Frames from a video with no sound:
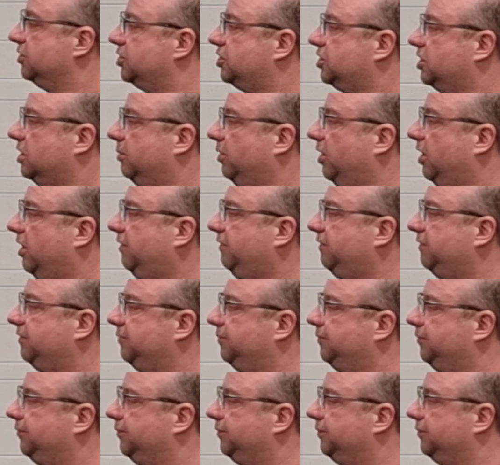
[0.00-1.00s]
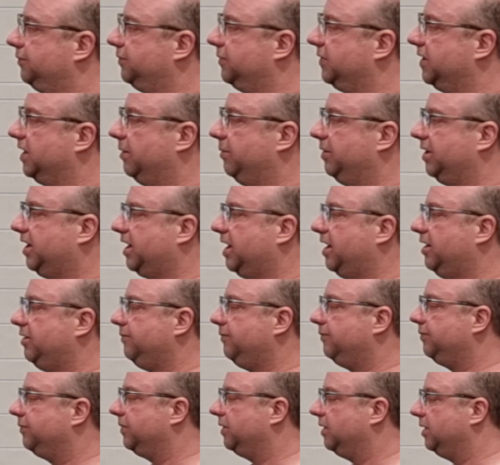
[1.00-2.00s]
just come off, there we go,
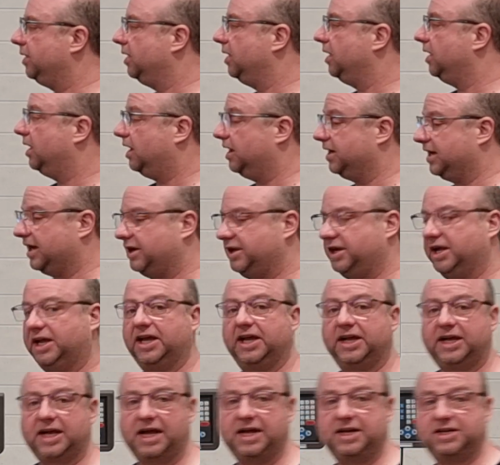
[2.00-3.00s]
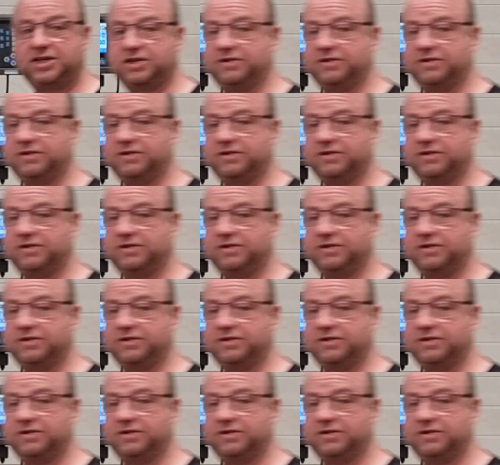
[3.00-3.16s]
and now you can gauge